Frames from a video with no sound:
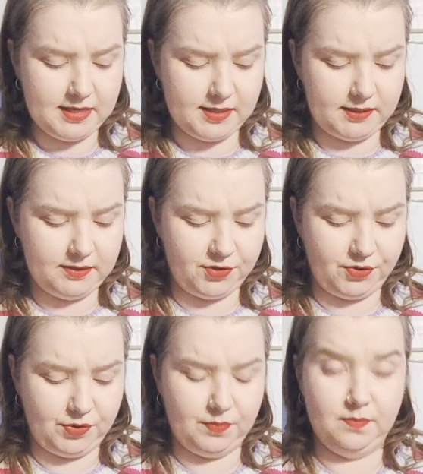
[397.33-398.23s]
And
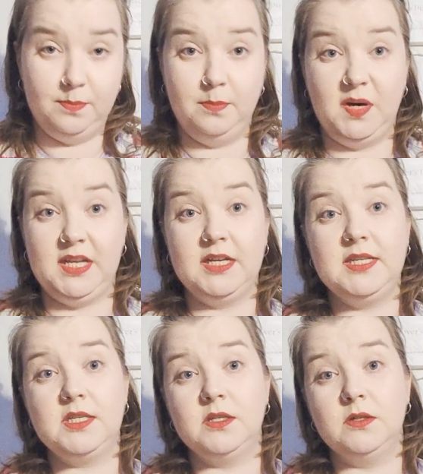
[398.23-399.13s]
the Maija
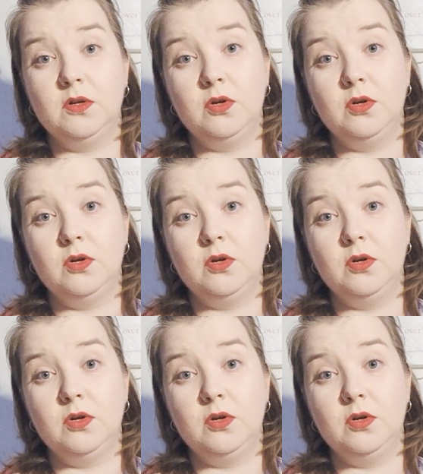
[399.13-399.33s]
is